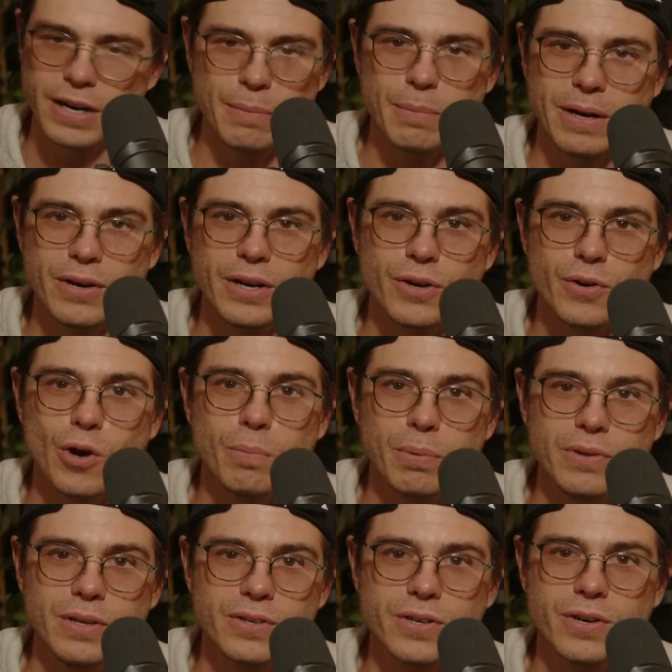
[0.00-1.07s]
for anybody who didn't grow up
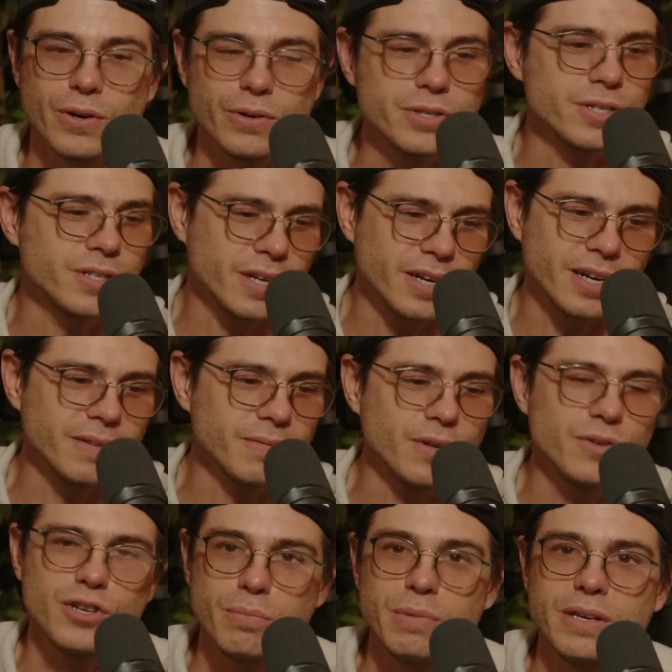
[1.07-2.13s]
on the East Coast: uh,
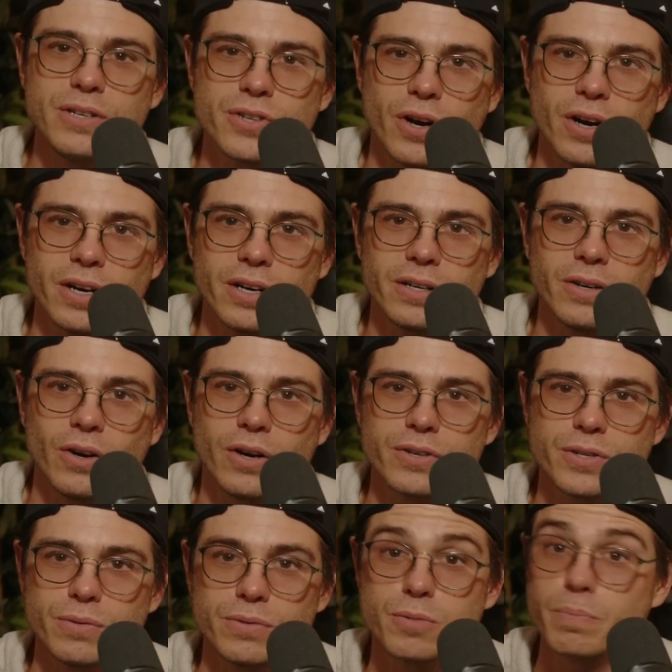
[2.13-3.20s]
jimmies are
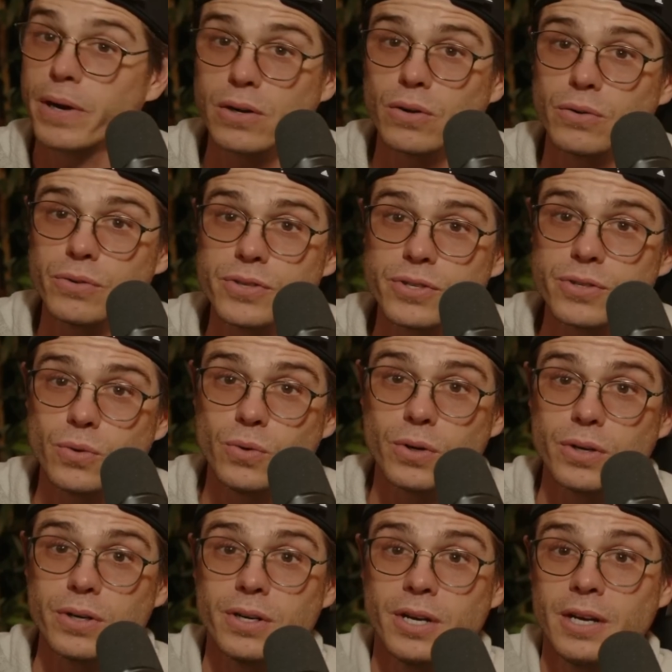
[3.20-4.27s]
also sprinkles.
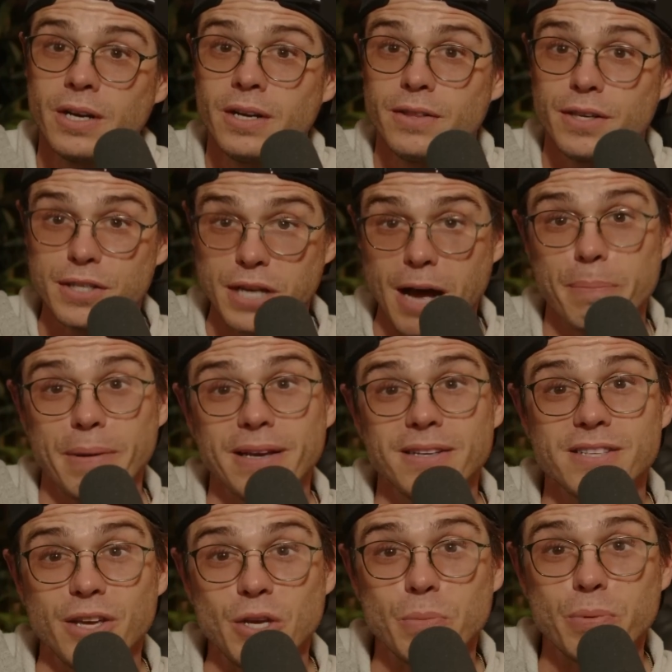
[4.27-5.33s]
yes, the
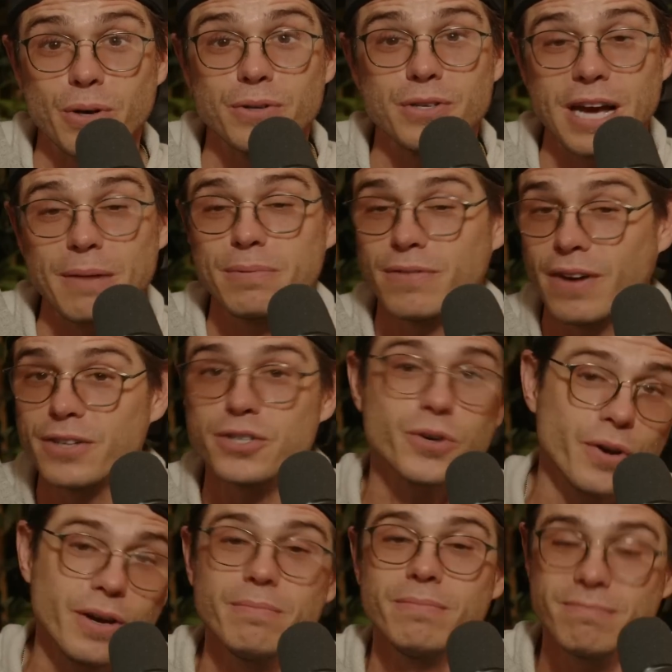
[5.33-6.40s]
toppings that you put on top of ice
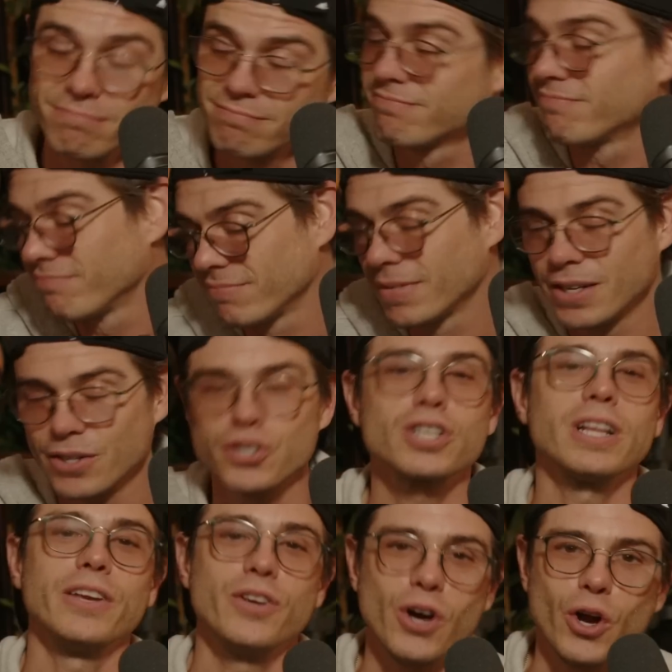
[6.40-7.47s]
cream. Oh yeah, yeah. Just
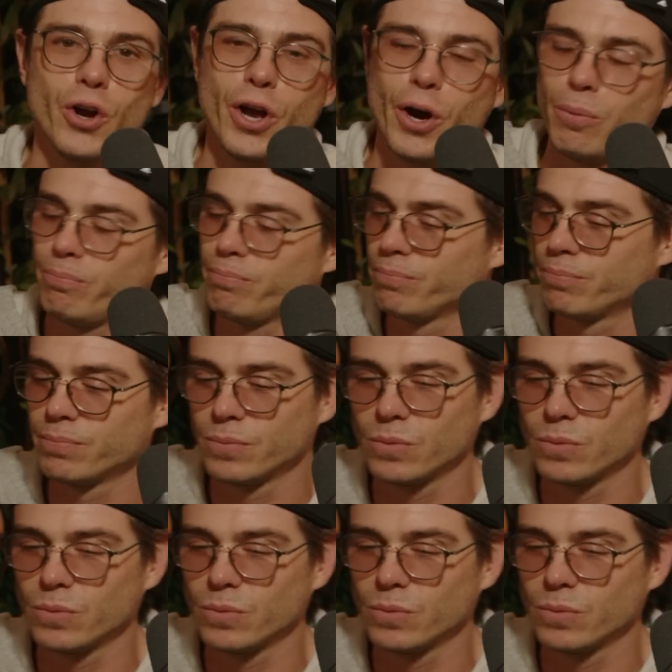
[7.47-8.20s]
but on the East Coast, know. we call